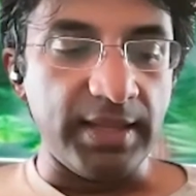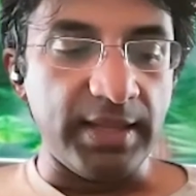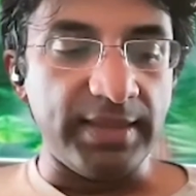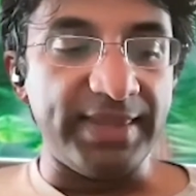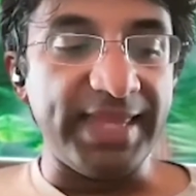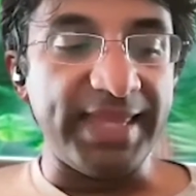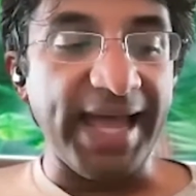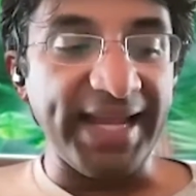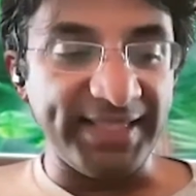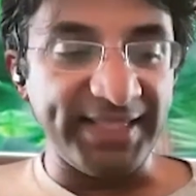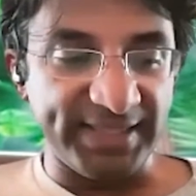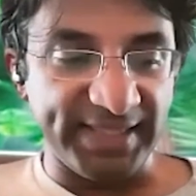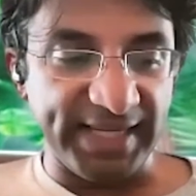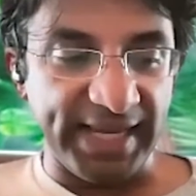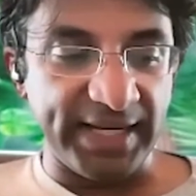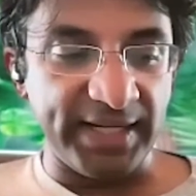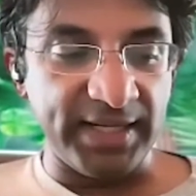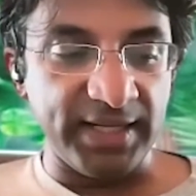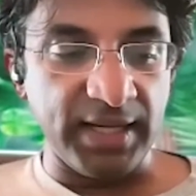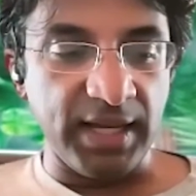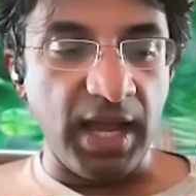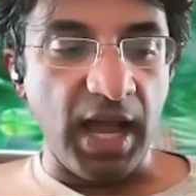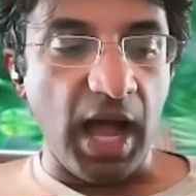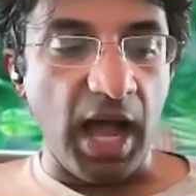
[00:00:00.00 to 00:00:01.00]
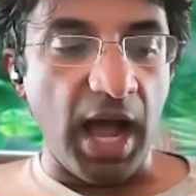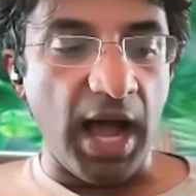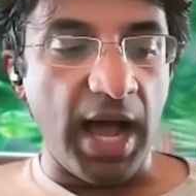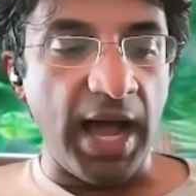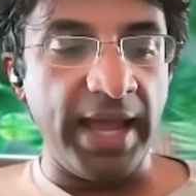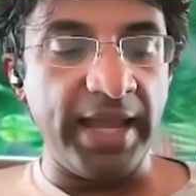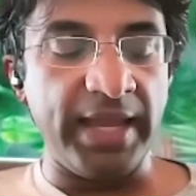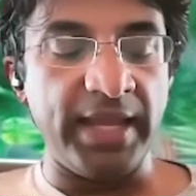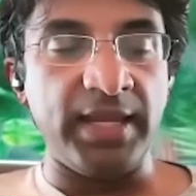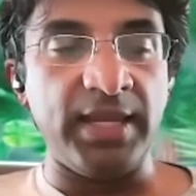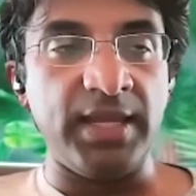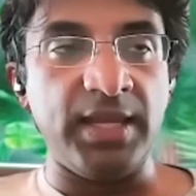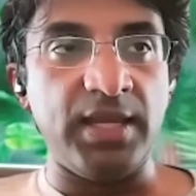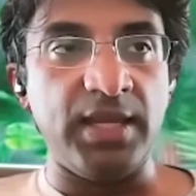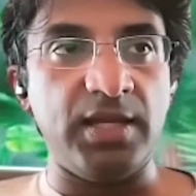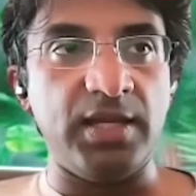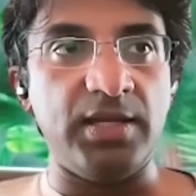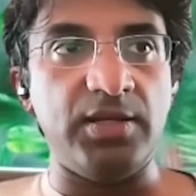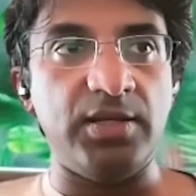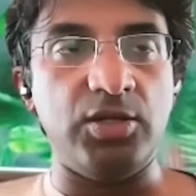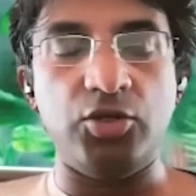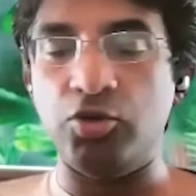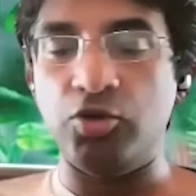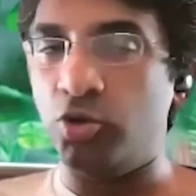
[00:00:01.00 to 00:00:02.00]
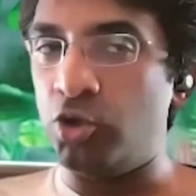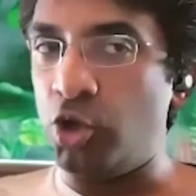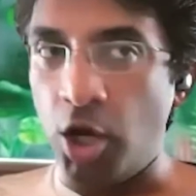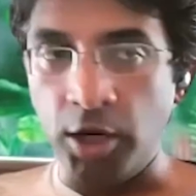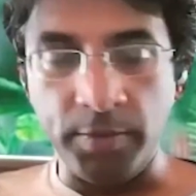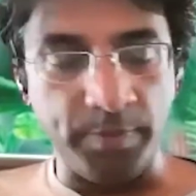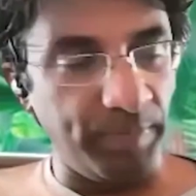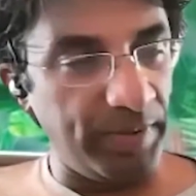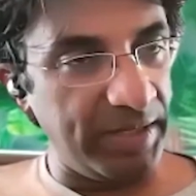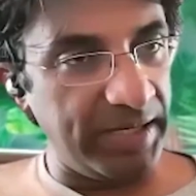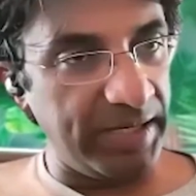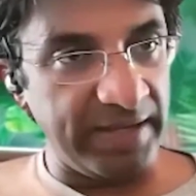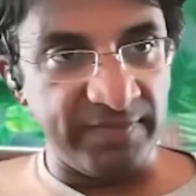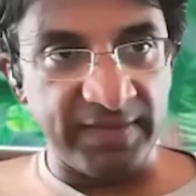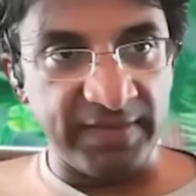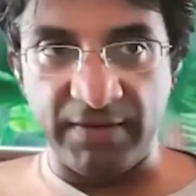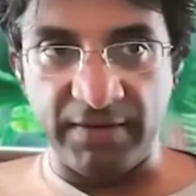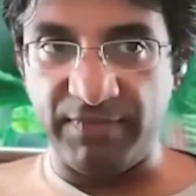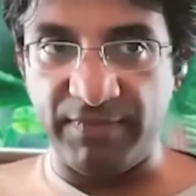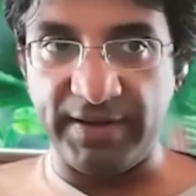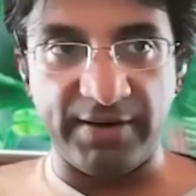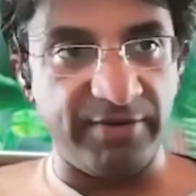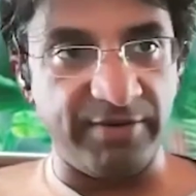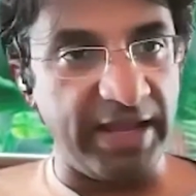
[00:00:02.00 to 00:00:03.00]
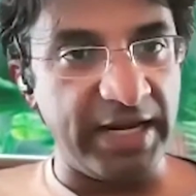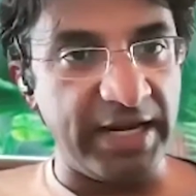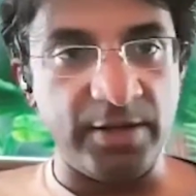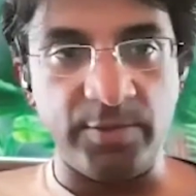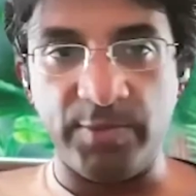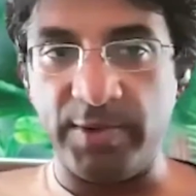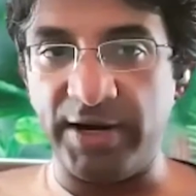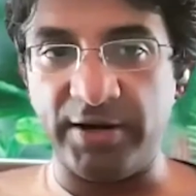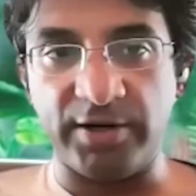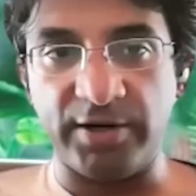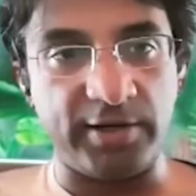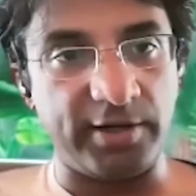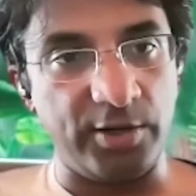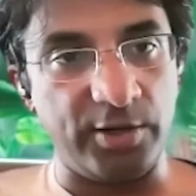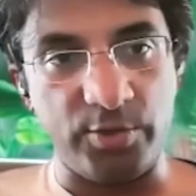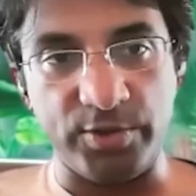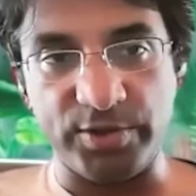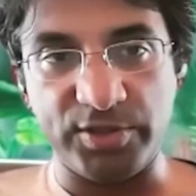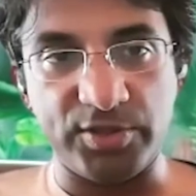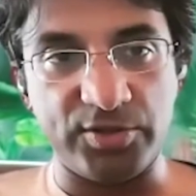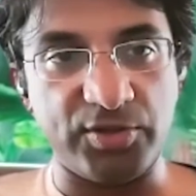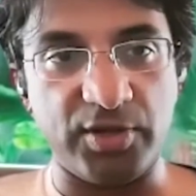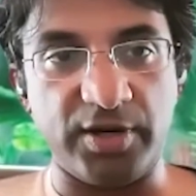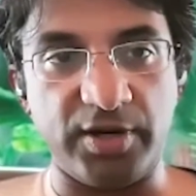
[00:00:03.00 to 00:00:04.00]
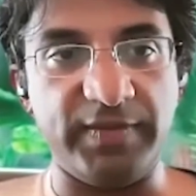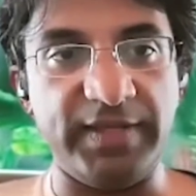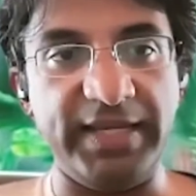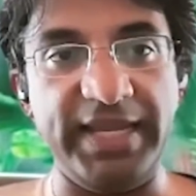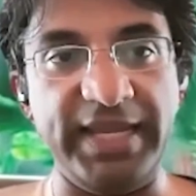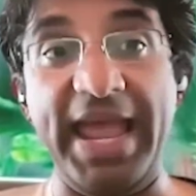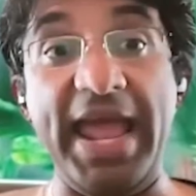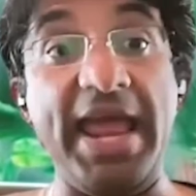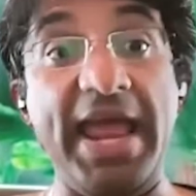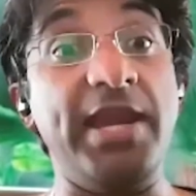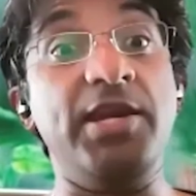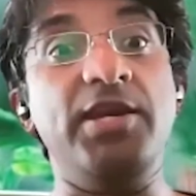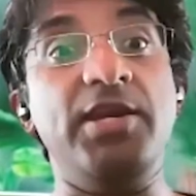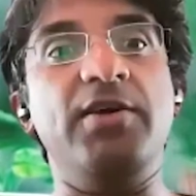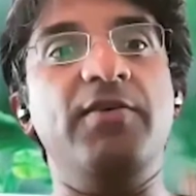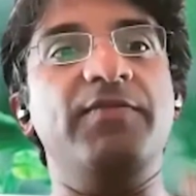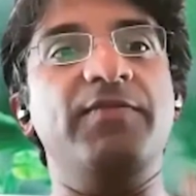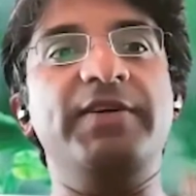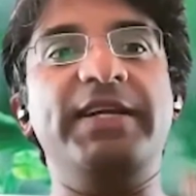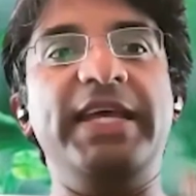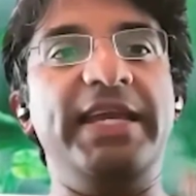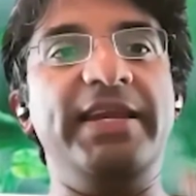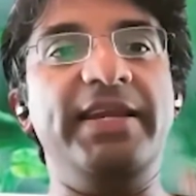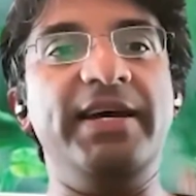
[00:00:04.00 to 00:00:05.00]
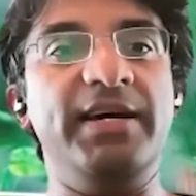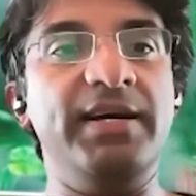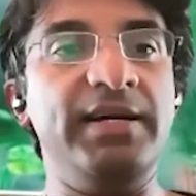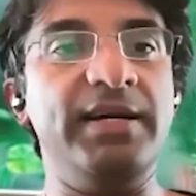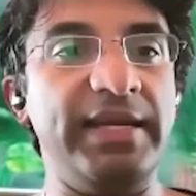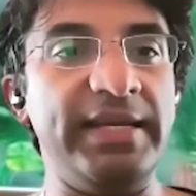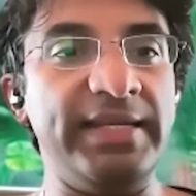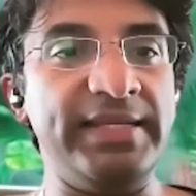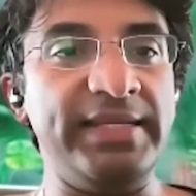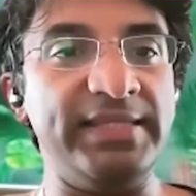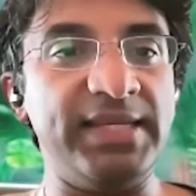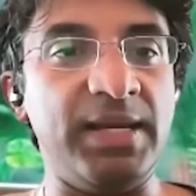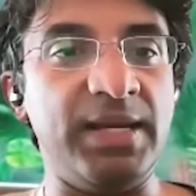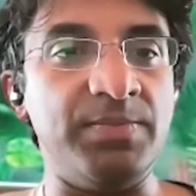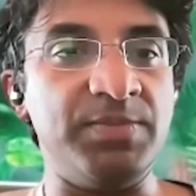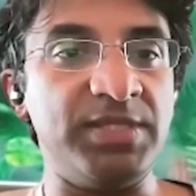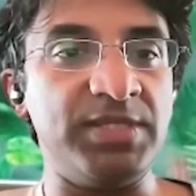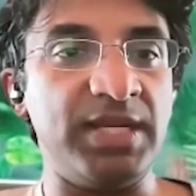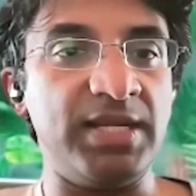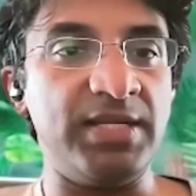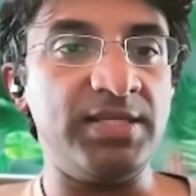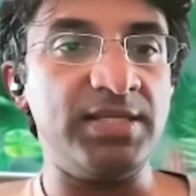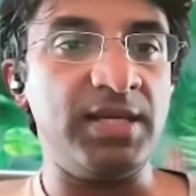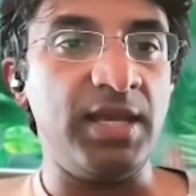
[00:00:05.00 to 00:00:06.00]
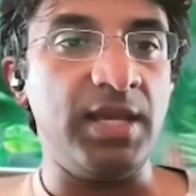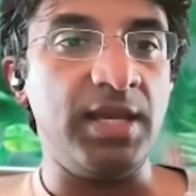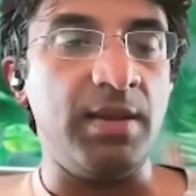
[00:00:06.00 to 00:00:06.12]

That said, I do not believe that we are anywhere close to sort of the end of data in some sense,